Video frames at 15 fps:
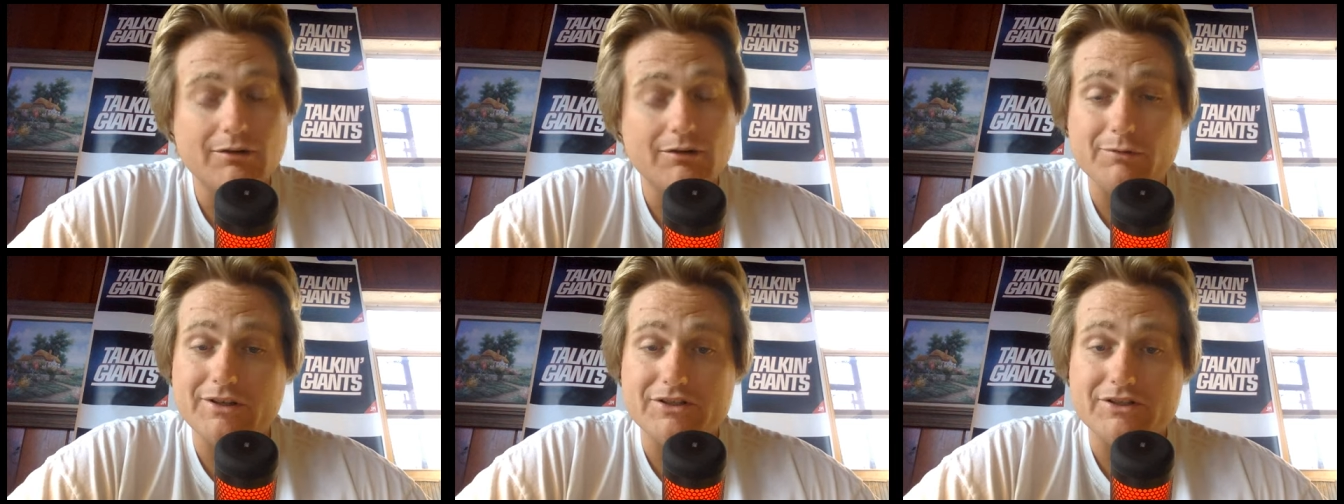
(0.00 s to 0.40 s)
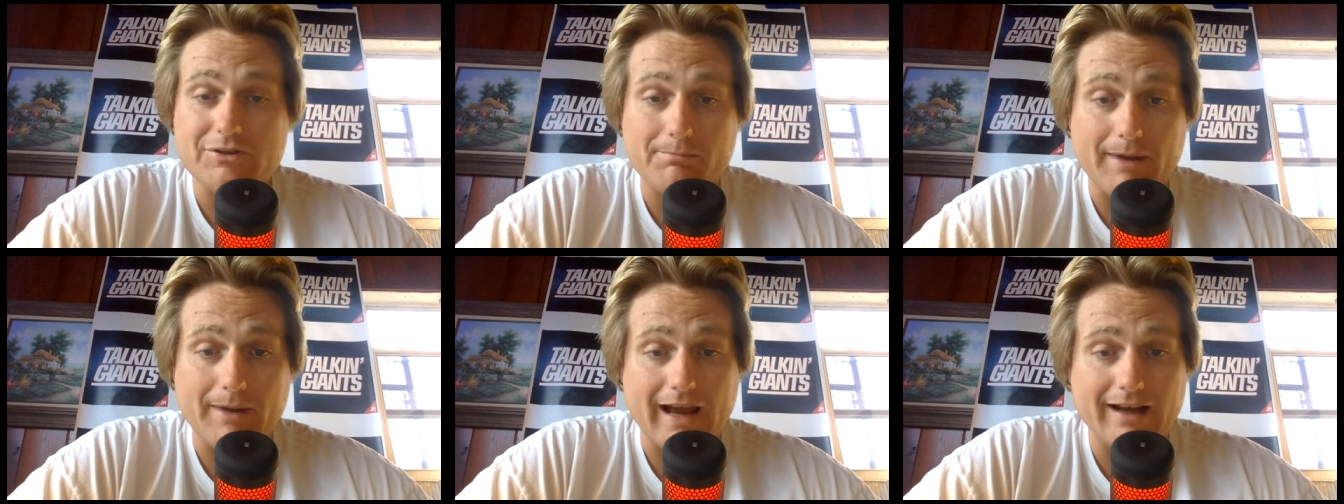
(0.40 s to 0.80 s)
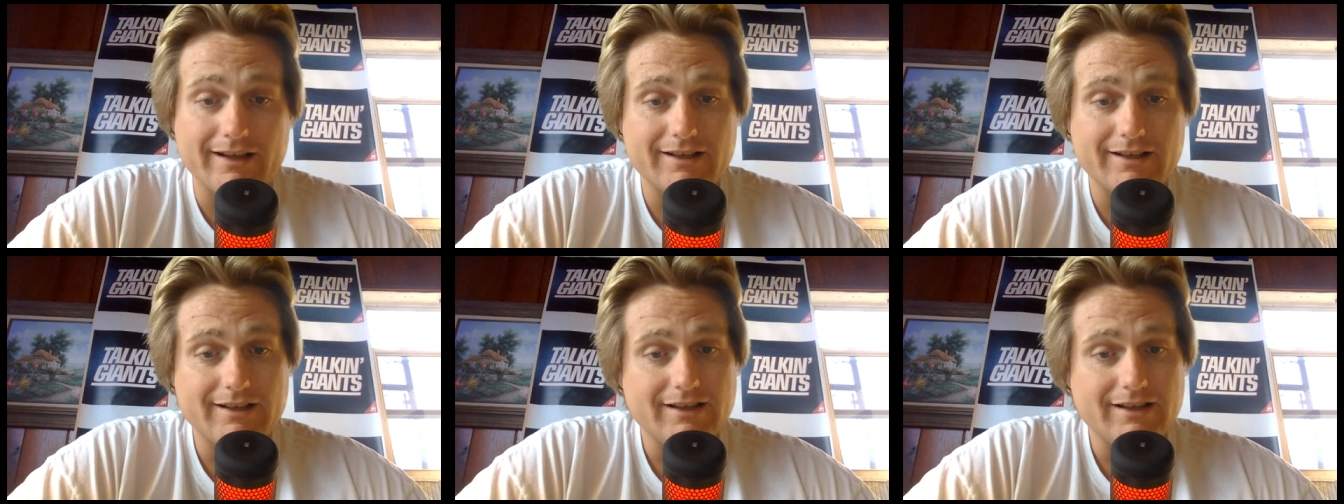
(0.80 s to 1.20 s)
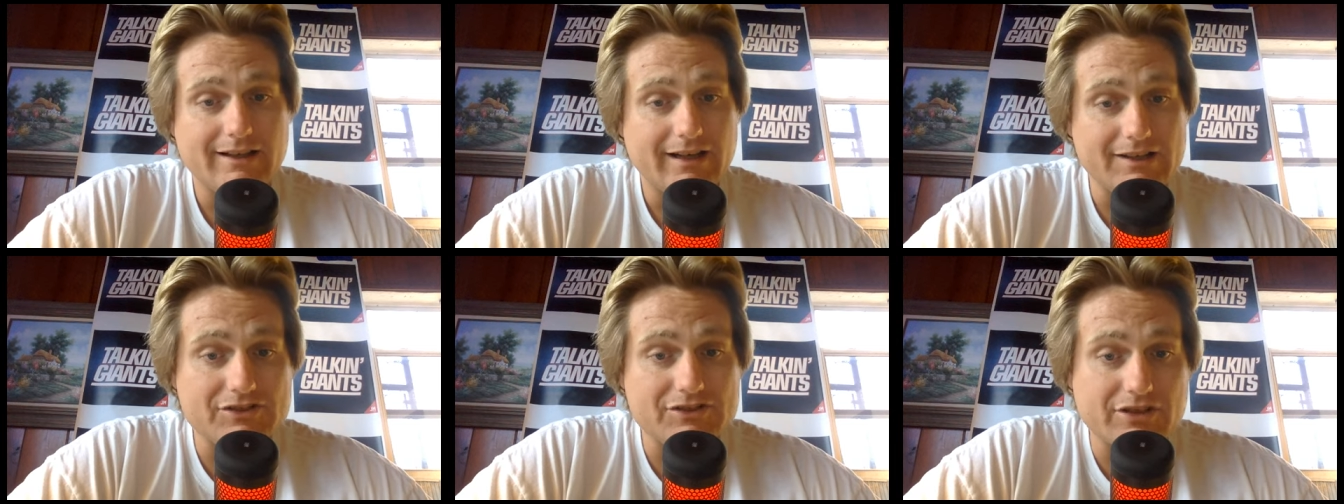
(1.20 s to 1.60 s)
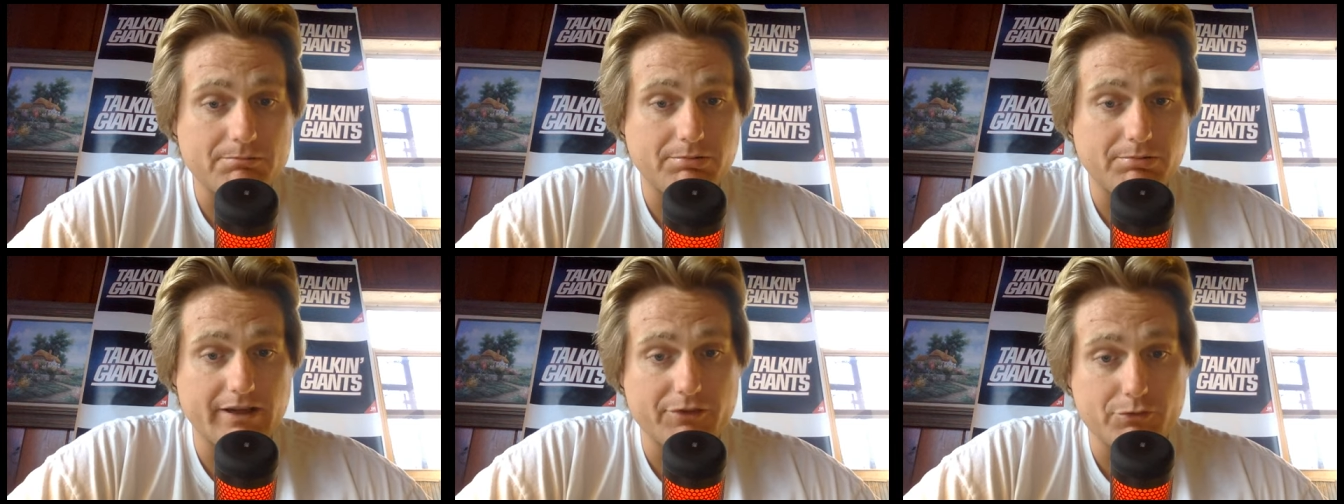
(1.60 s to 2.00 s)
We need you back and he's going to
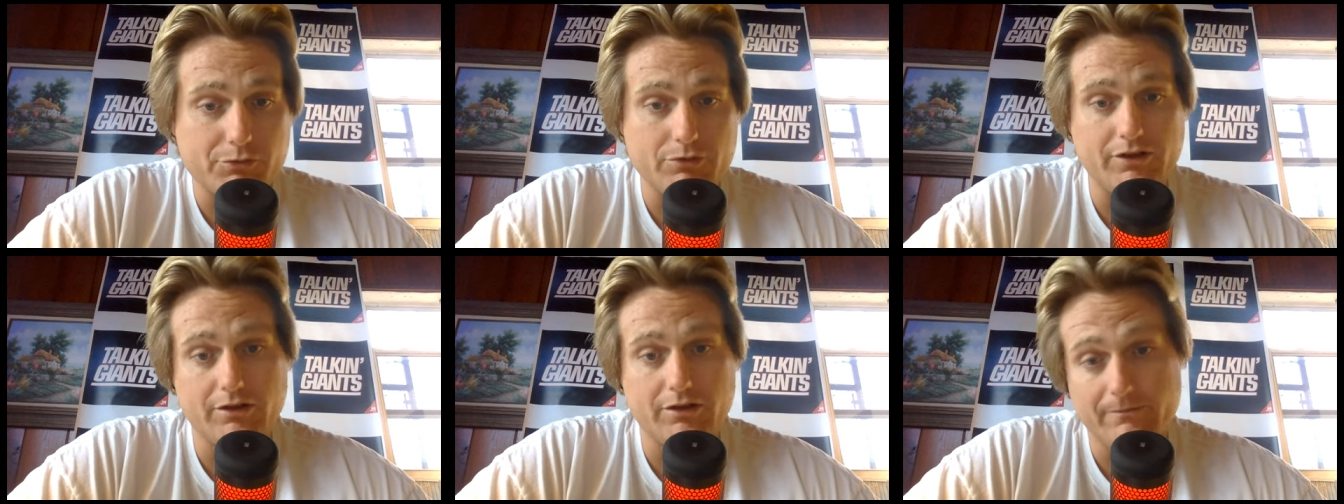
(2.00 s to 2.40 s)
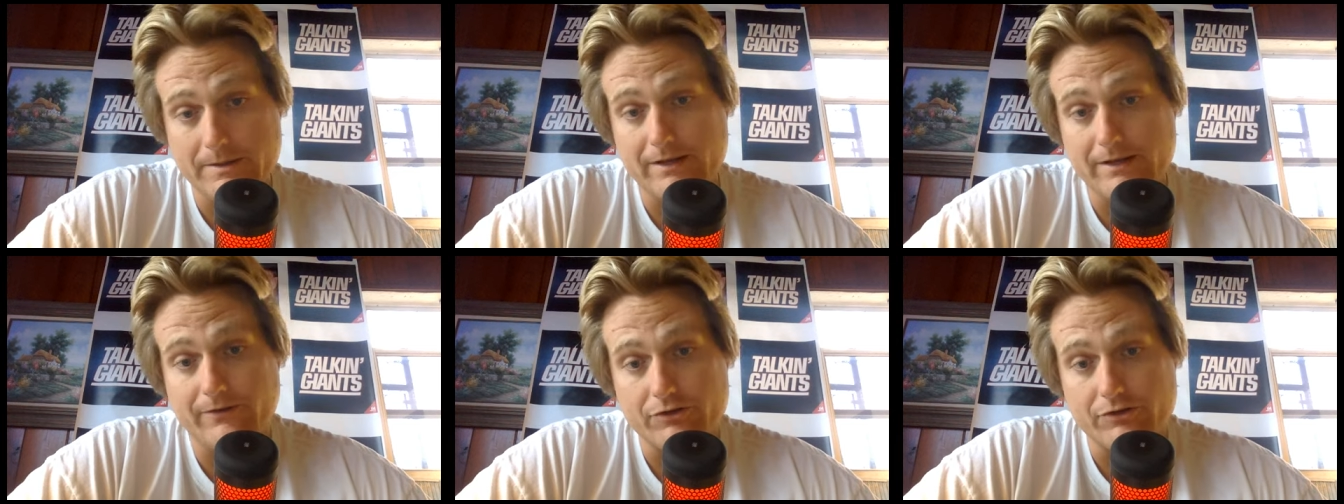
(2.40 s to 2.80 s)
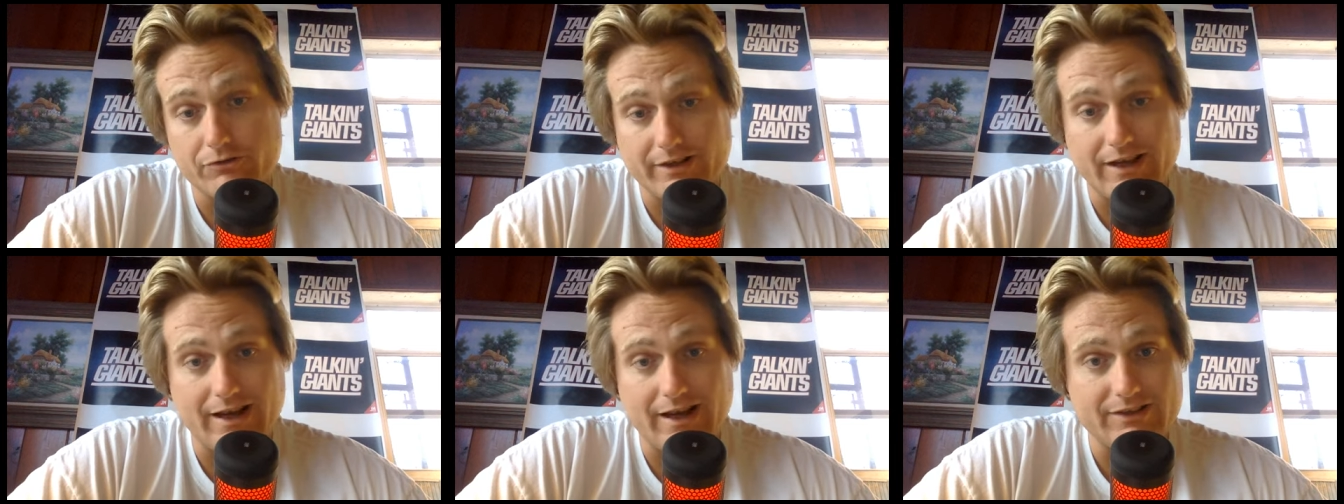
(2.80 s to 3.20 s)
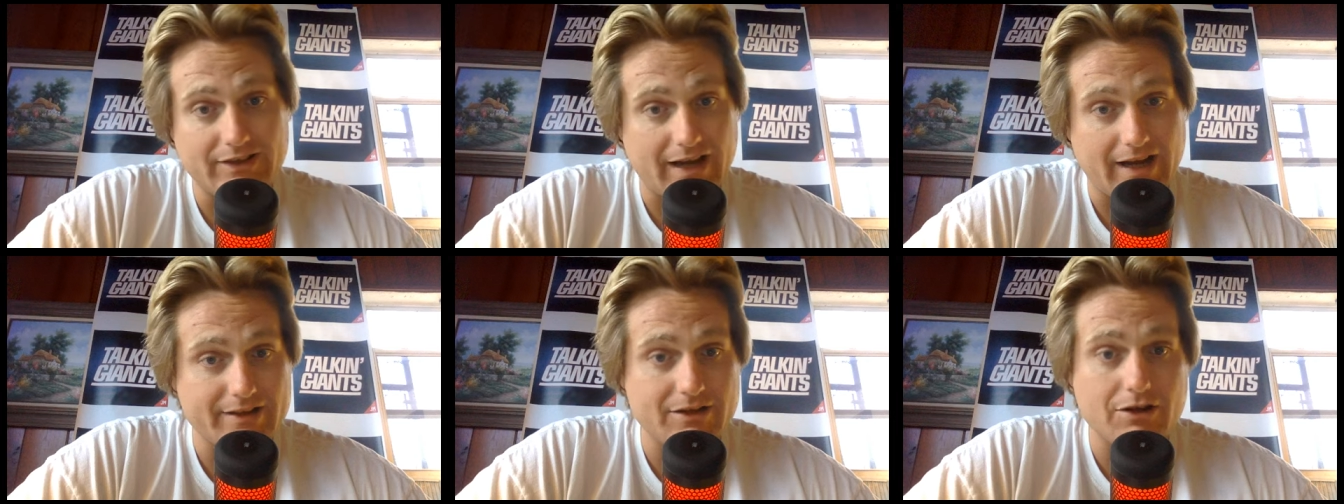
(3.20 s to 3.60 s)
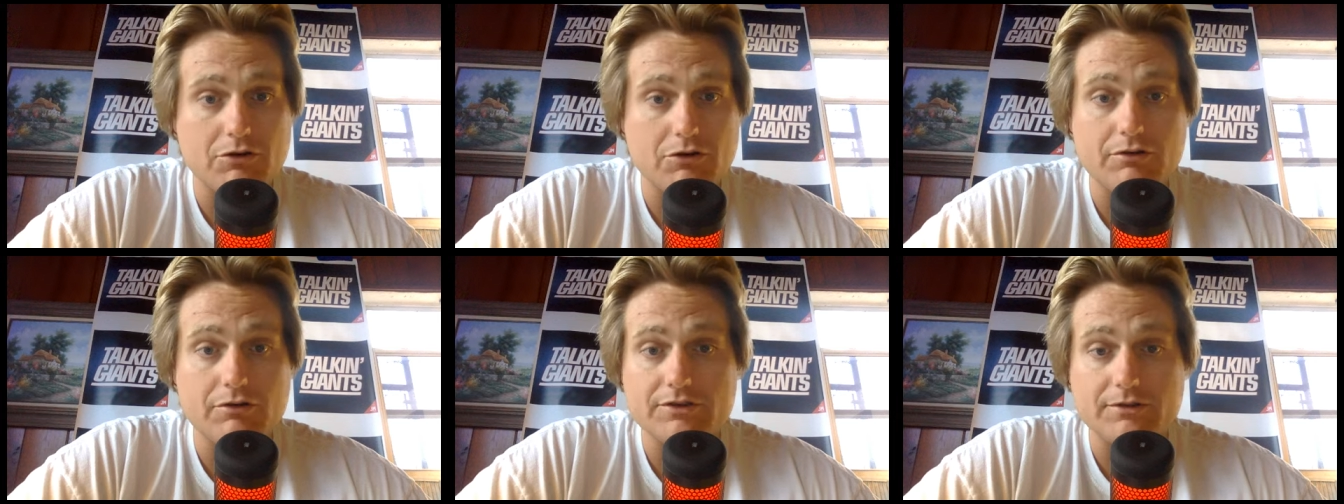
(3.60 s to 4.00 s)
play through a little bit of injury, guys. I
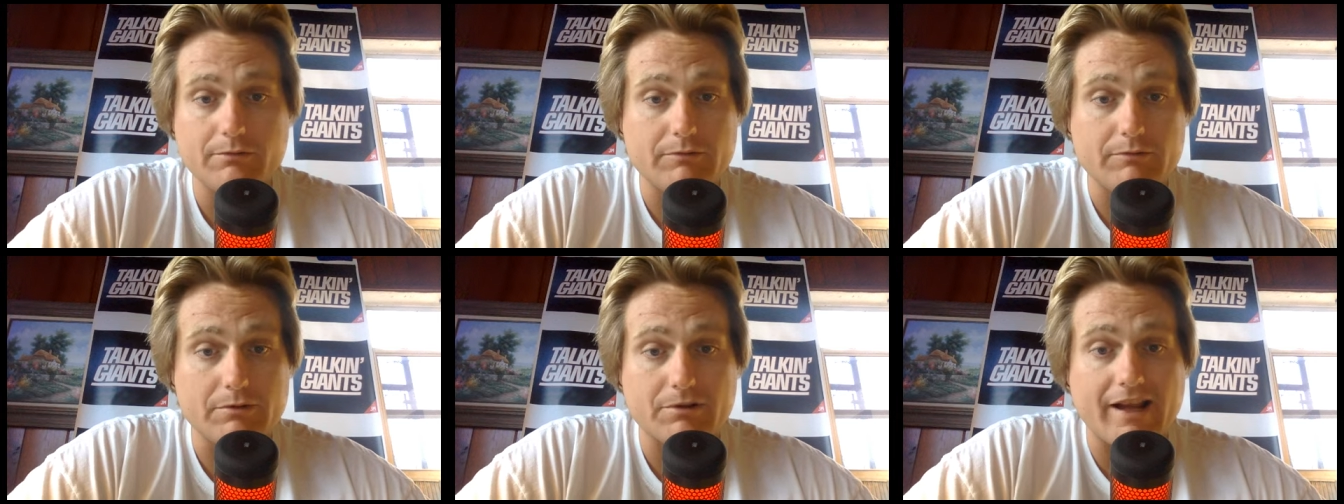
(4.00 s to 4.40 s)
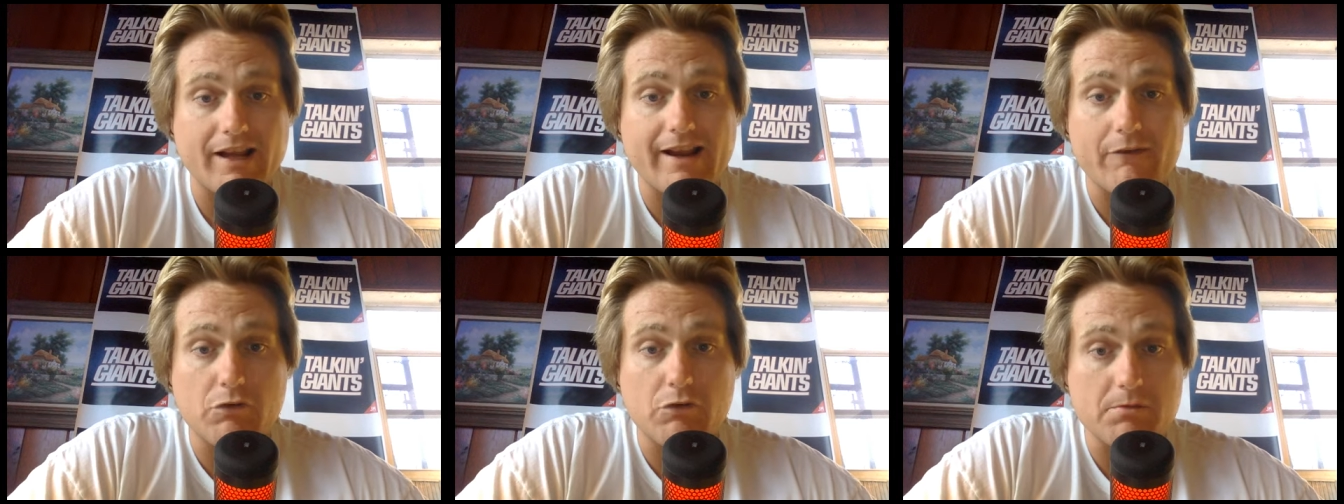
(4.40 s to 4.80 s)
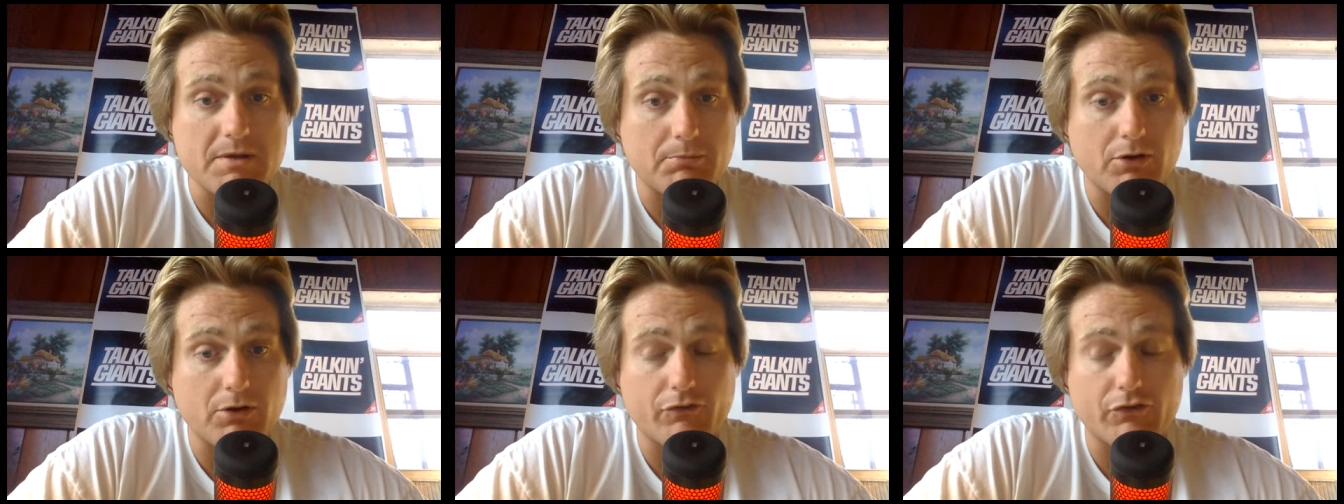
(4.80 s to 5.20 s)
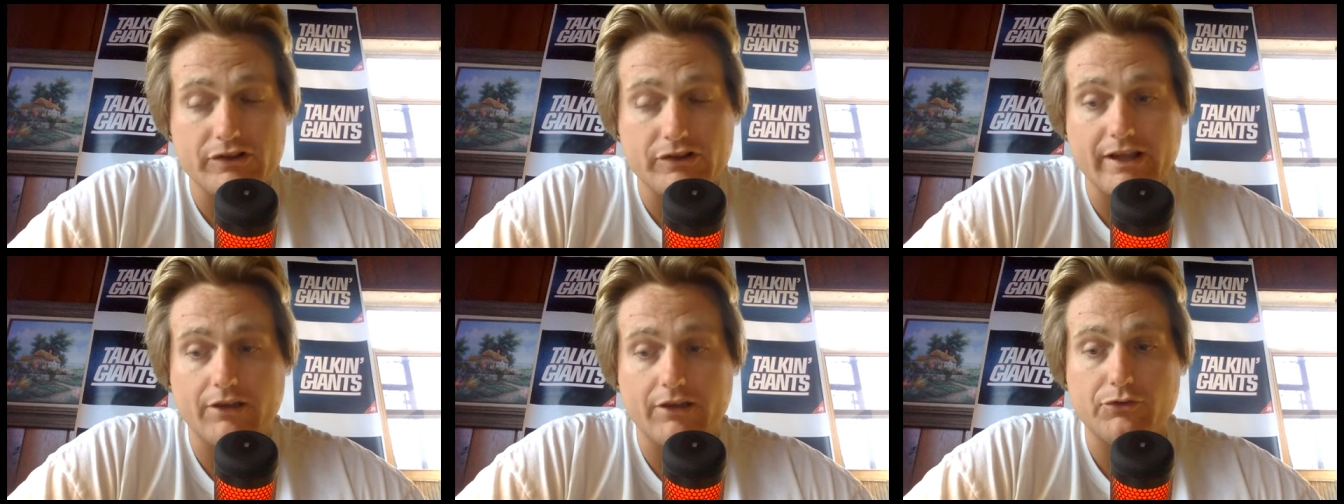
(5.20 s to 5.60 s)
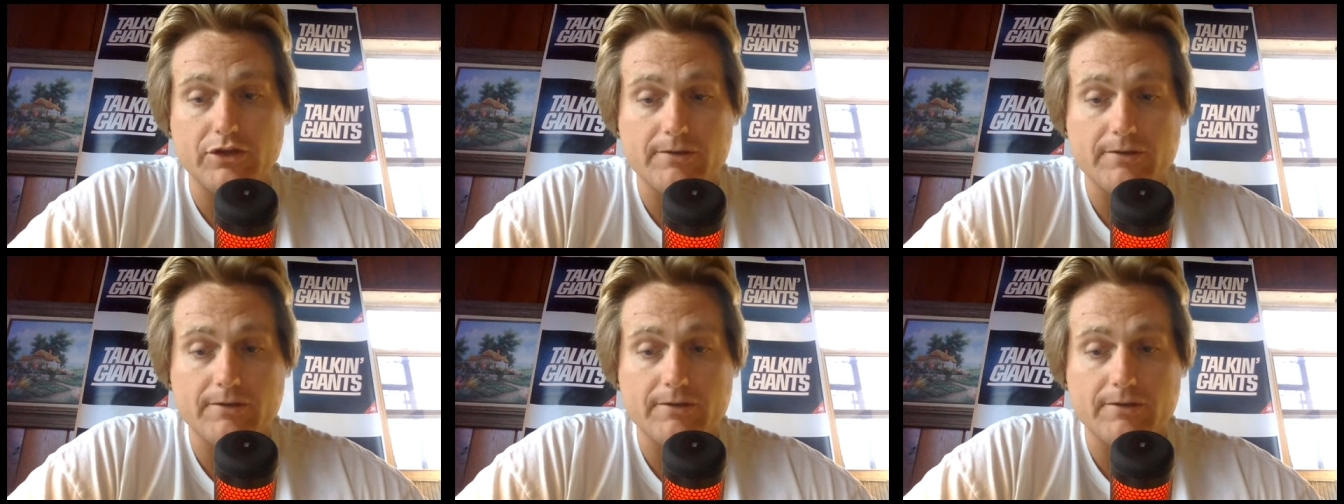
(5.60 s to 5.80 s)
know we would like everyone to be perfectly healthy,